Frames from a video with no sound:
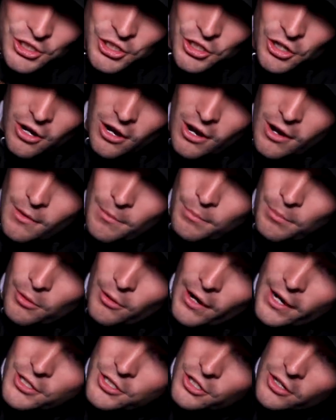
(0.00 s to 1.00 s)
jaw
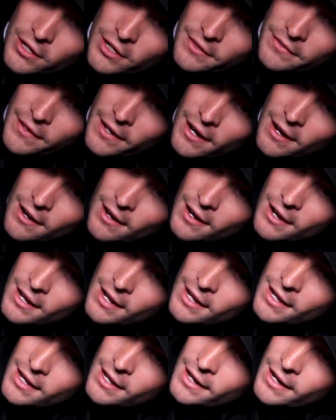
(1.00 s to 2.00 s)
pressure in there.
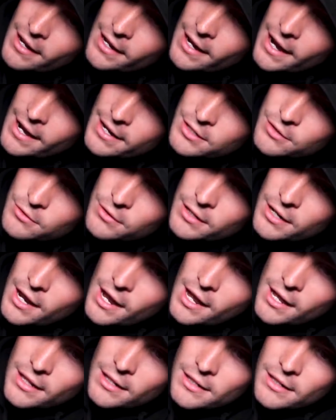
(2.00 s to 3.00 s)
And I do
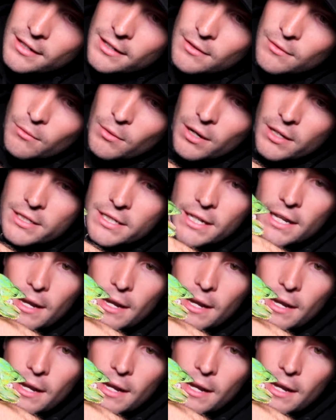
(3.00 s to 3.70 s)
not want to